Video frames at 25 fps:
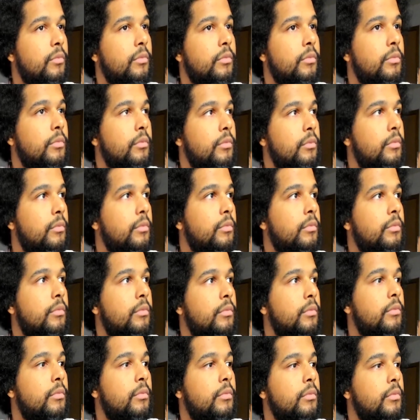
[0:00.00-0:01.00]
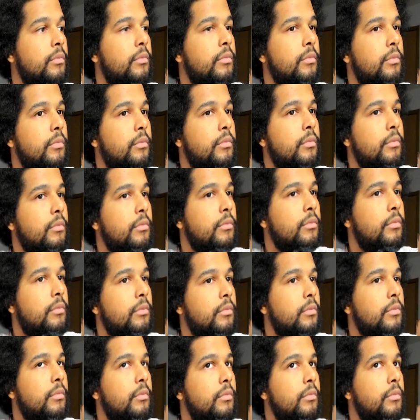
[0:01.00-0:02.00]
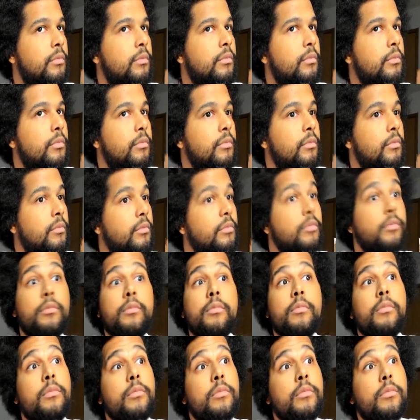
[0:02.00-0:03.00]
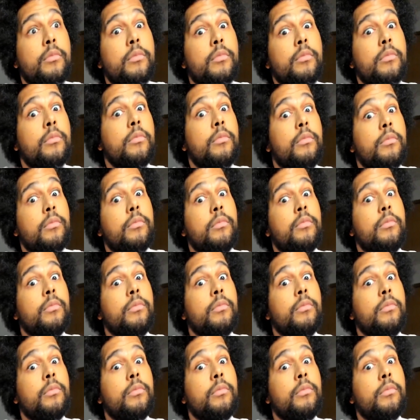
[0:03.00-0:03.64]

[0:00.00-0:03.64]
[no speech]